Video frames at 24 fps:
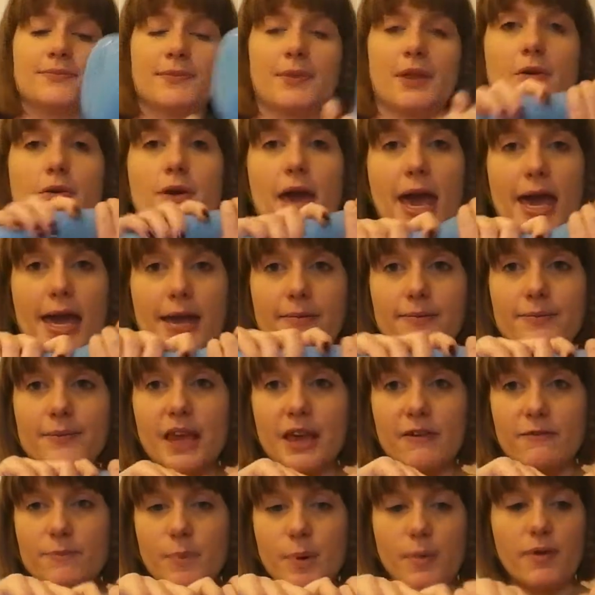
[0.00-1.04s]
Okay,
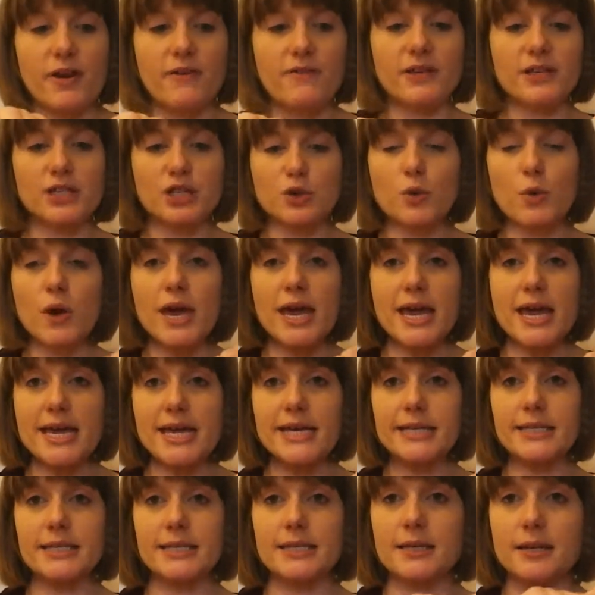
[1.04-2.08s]
give him a bit of a
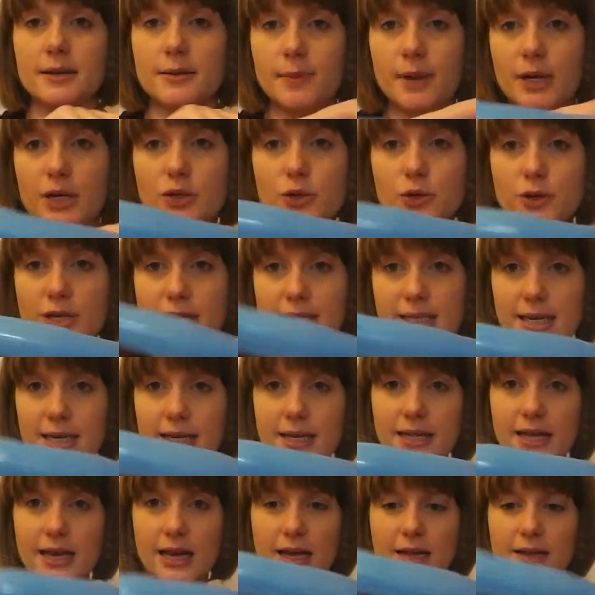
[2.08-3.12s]
squeeze. Make sure you're
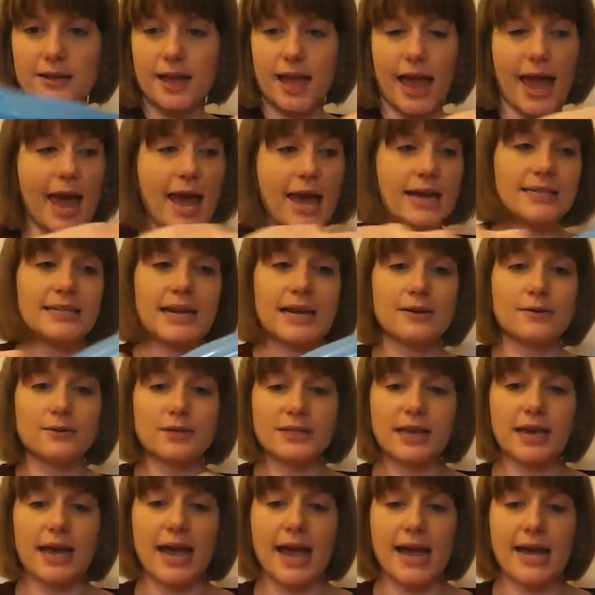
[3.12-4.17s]
sending that air down to
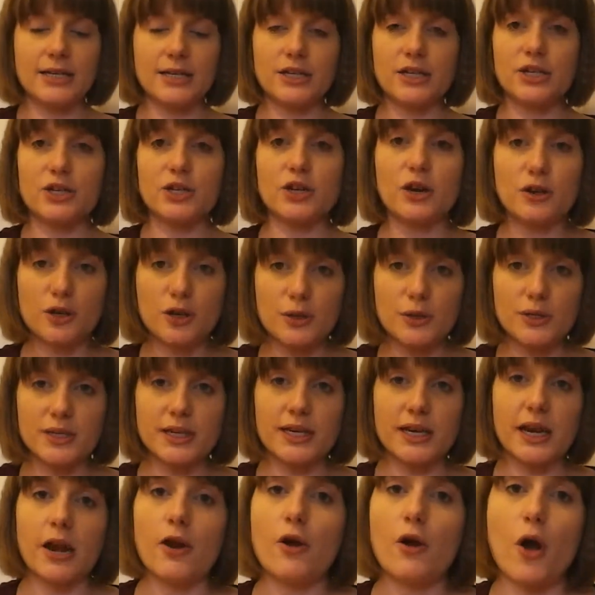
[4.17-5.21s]
that end and you're not using
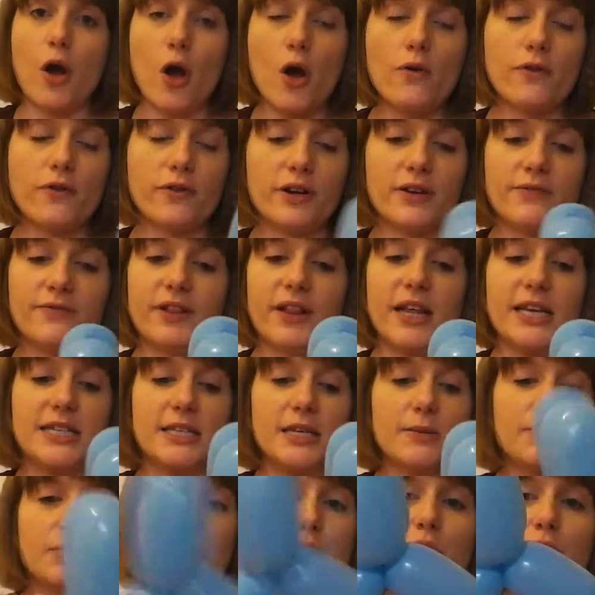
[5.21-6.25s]
an
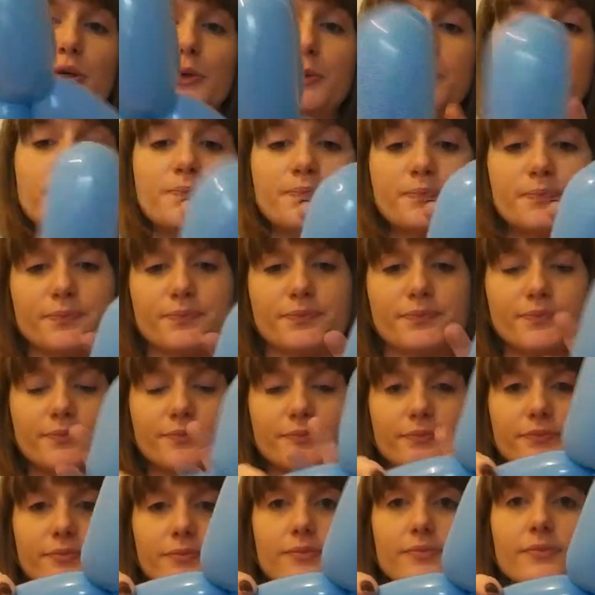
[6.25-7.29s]
overinflated balloon.
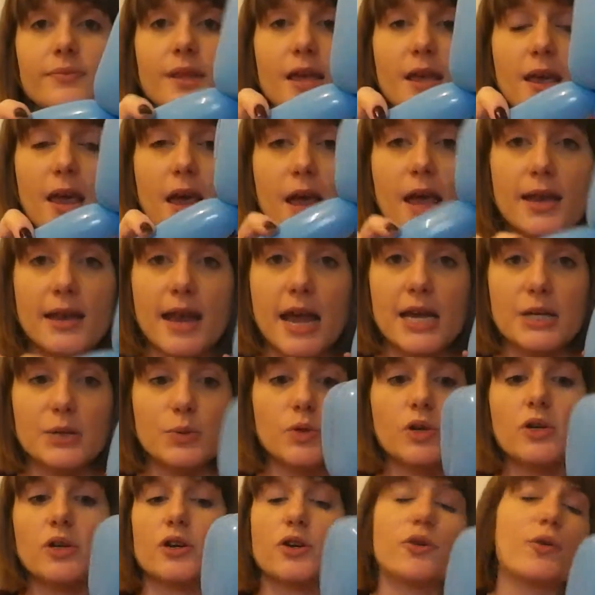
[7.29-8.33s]
Next,
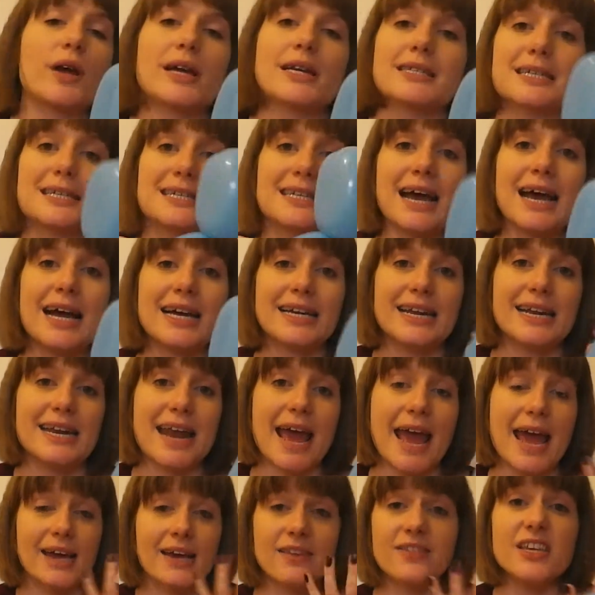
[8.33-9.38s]
we're going to create a tiny
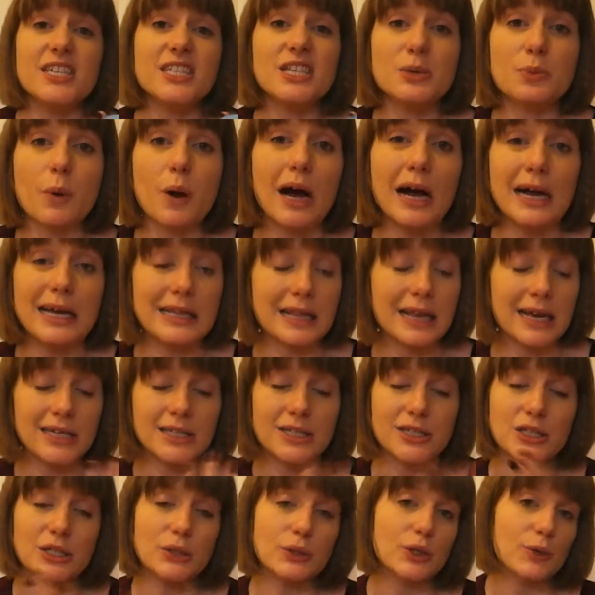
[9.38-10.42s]
neck. This is what I like
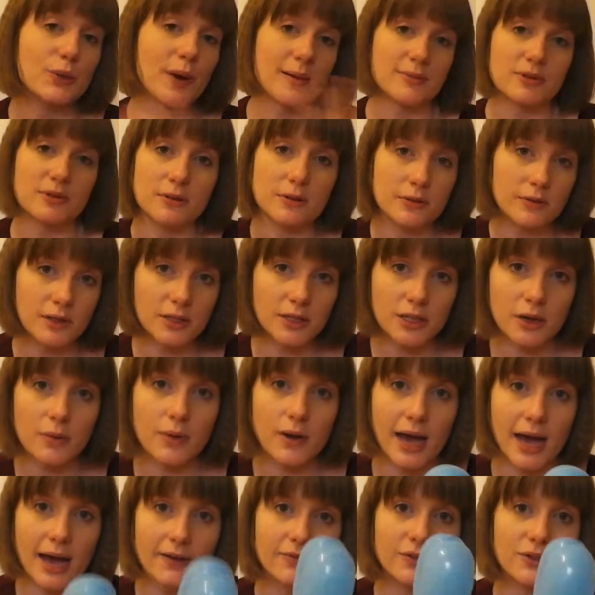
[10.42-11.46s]
to do. You absolutely don't
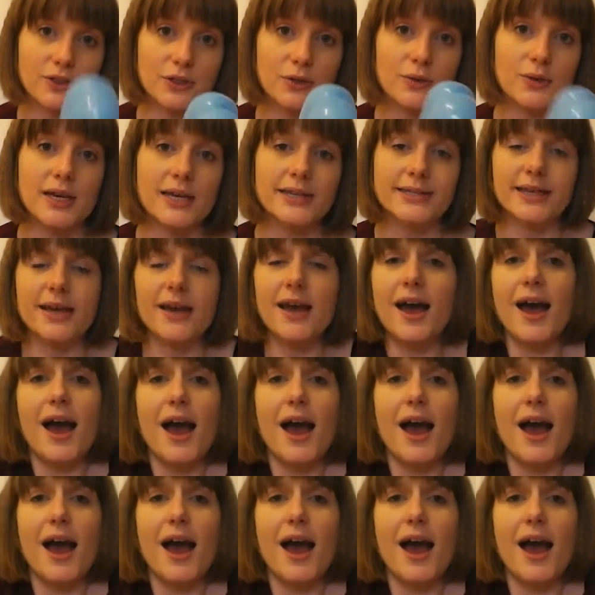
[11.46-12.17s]
have to do this.